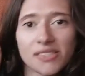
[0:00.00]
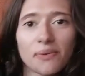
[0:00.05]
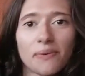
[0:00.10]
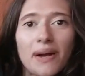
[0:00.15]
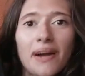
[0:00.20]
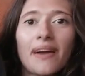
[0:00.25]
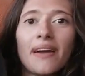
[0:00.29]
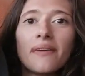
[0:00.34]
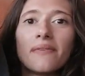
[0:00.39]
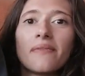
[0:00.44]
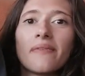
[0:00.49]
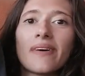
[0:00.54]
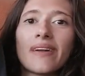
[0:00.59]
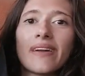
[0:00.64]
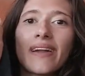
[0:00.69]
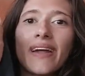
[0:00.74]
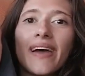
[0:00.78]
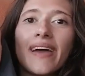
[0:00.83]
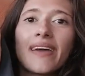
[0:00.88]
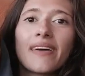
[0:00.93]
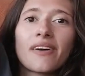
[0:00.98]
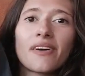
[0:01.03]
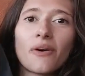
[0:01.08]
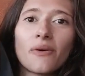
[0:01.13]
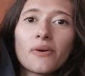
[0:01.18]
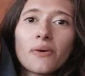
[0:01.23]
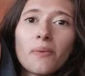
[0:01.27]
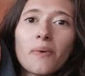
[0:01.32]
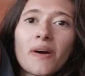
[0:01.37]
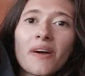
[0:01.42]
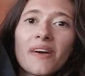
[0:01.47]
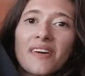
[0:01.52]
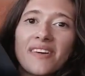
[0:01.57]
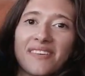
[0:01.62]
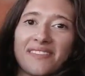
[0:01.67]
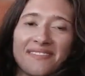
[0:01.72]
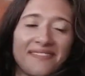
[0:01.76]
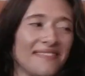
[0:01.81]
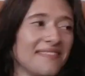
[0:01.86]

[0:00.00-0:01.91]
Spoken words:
to wear it when I go to work.